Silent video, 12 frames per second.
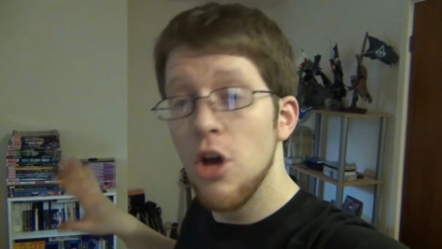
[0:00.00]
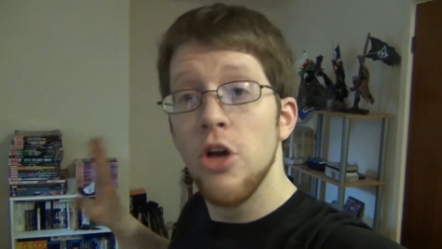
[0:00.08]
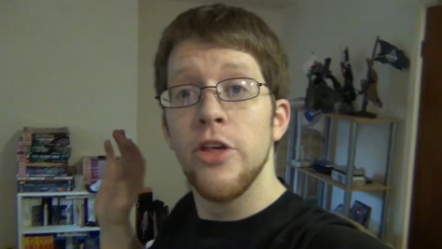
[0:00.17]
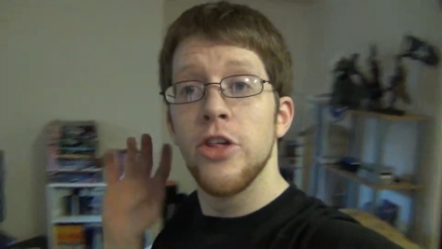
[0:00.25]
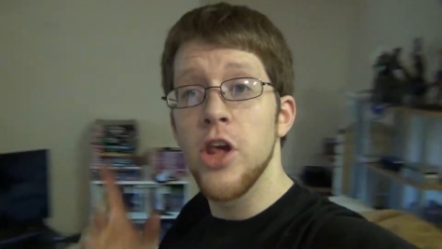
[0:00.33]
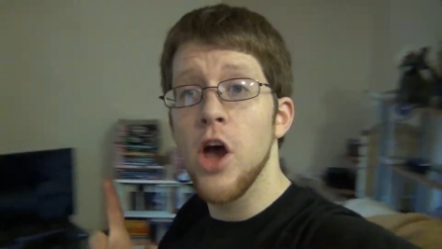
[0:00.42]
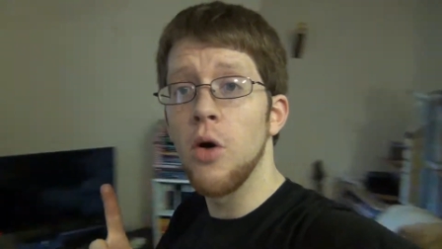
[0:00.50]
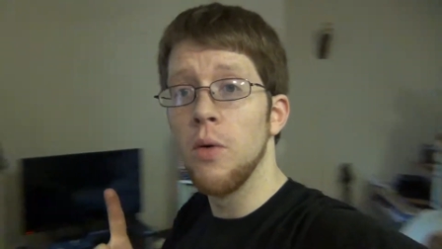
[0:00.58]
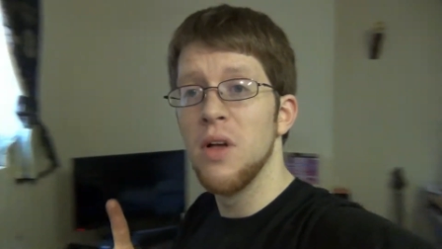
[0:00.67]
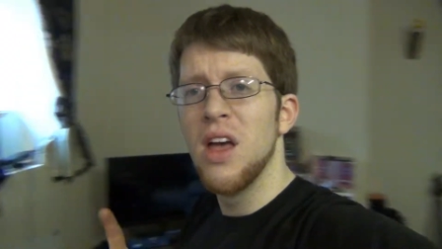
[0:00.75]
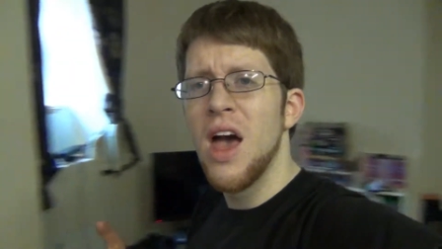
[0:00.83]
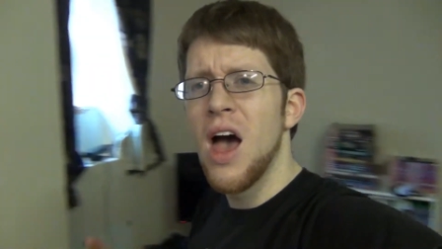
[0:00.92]
So,
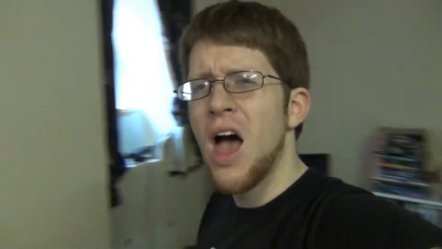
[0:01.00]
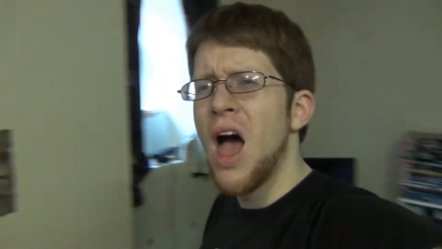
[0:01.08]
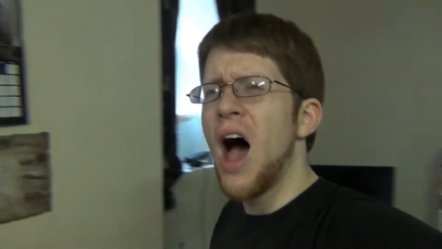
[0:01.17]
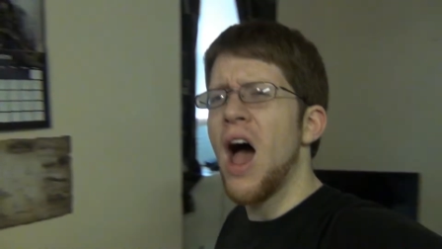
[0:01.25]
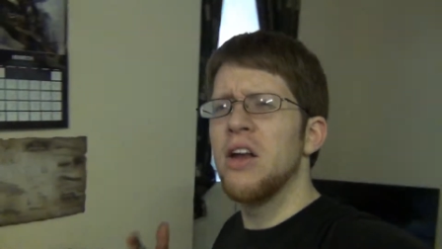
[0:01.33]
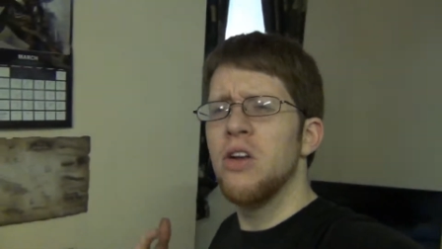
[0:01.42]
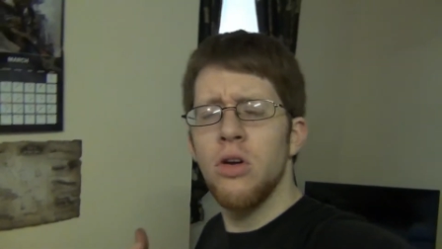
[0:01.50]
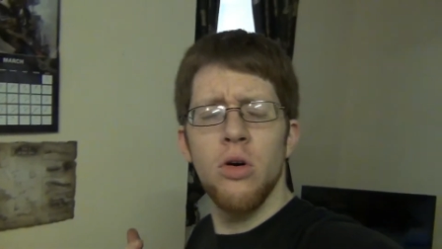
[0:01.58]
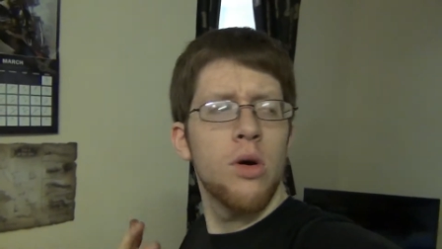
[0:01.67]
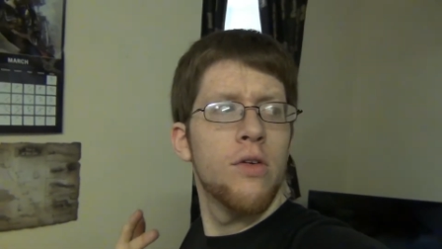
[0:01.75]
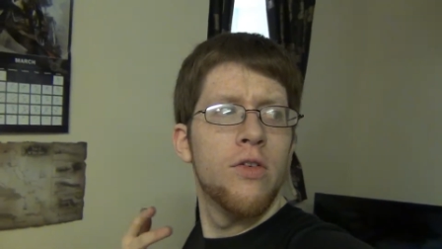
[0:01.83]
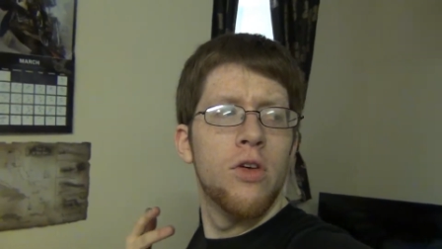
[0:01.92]
I don't know
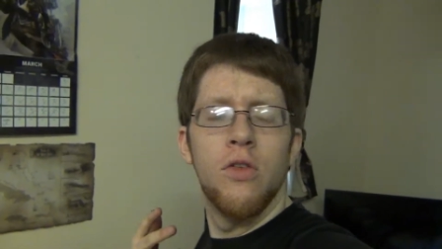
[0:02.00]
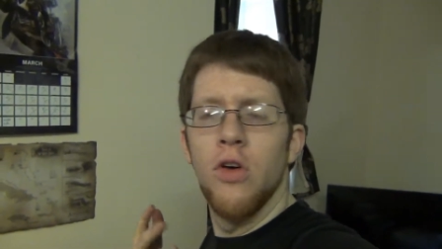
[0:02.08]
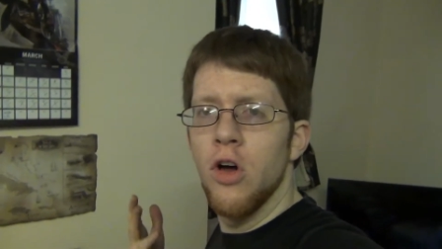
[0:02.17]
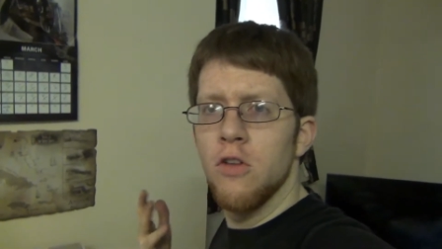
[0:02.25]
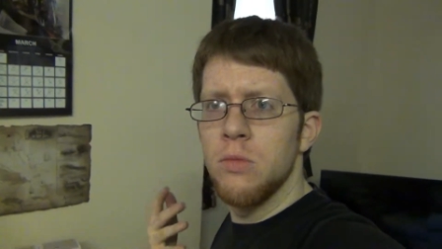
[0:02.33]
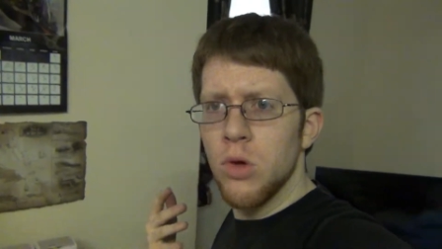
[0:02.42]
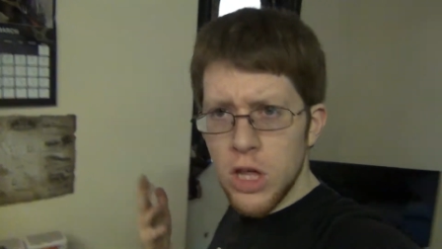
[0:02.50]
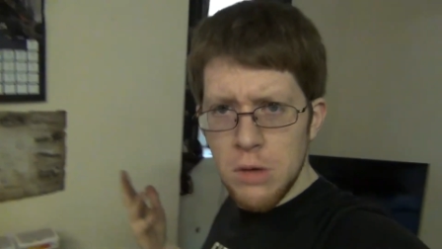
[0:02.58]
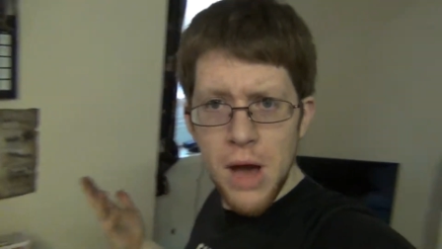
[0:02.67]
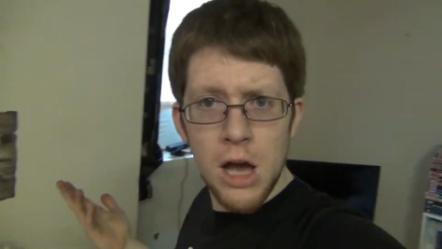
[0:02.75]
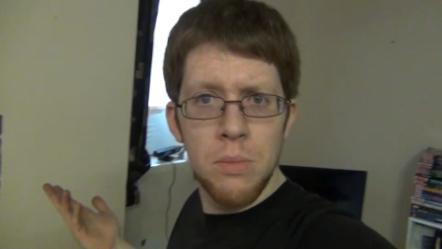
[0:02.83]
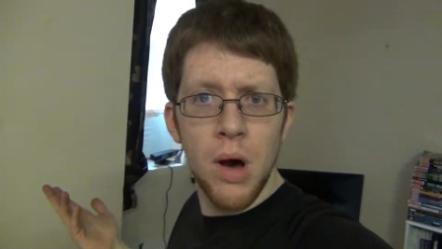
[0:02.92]
if you've heard of music
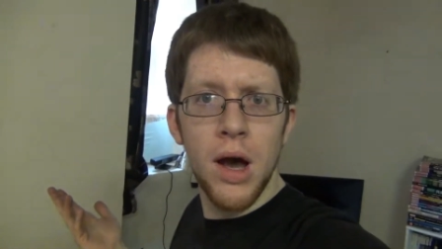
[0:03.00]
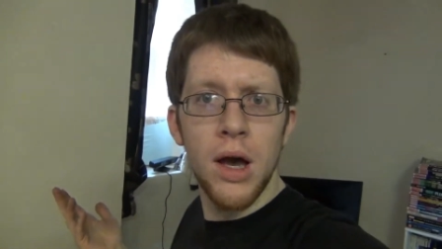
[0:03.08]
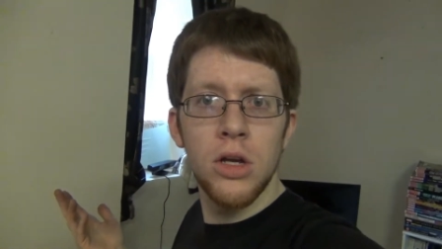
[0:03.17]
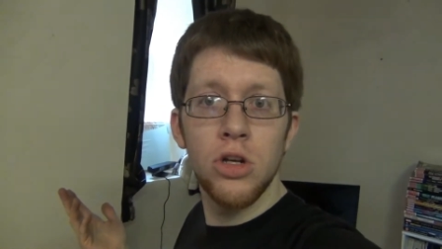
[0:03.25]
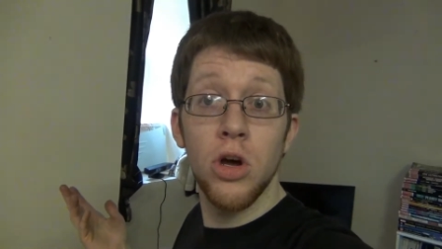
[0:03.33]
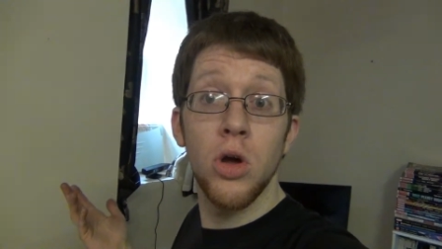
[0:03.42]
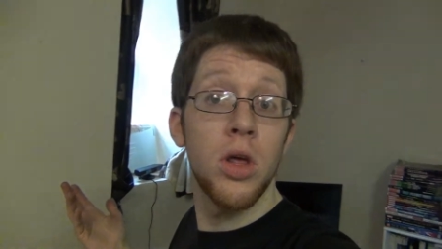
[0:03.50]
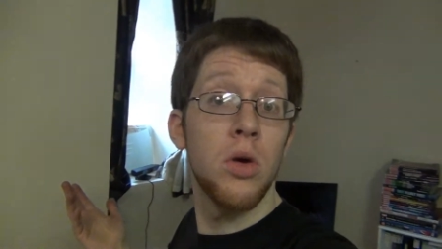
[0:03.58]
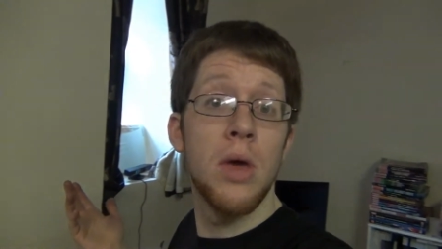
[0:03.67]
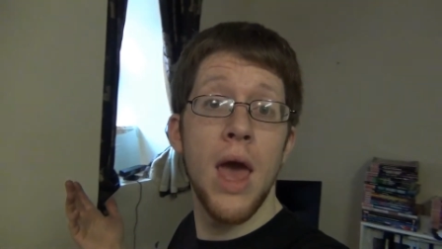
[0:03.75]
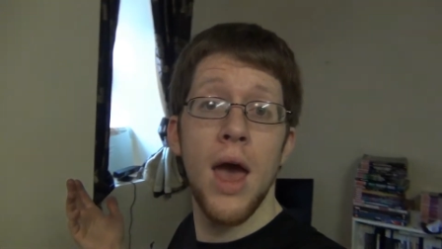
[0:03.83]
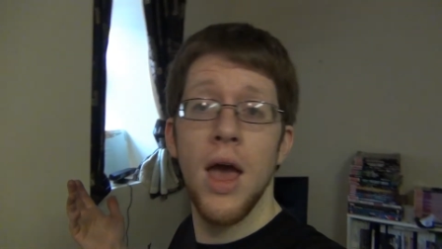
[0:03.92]
magpie dot co dot U
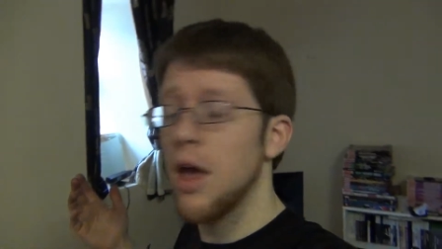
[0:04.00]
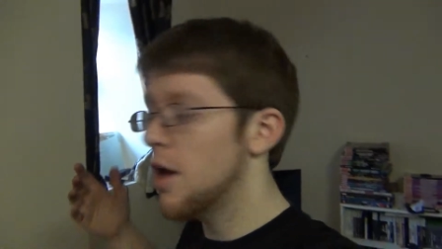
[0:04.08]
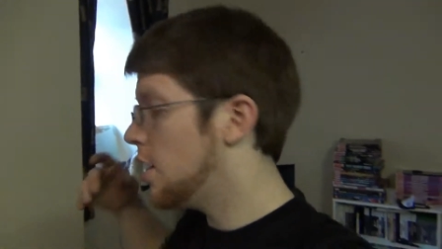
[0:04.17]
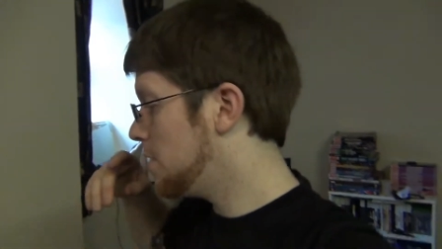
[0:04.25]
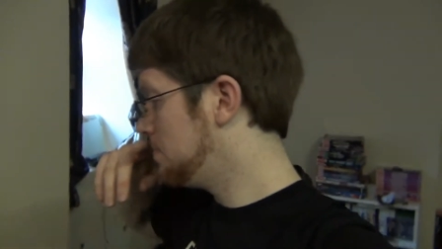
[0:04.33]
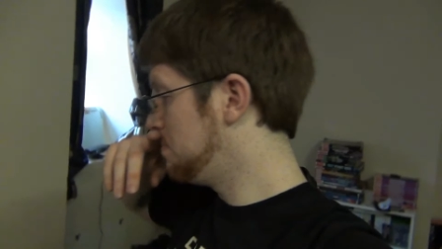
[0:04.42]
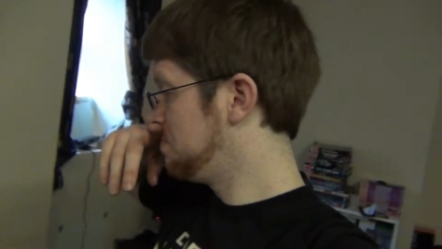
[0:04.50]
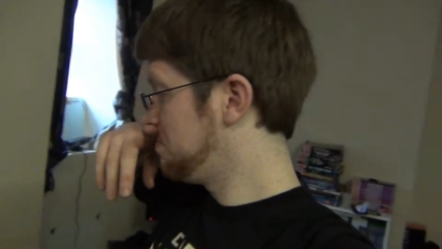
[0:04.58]
K. Um,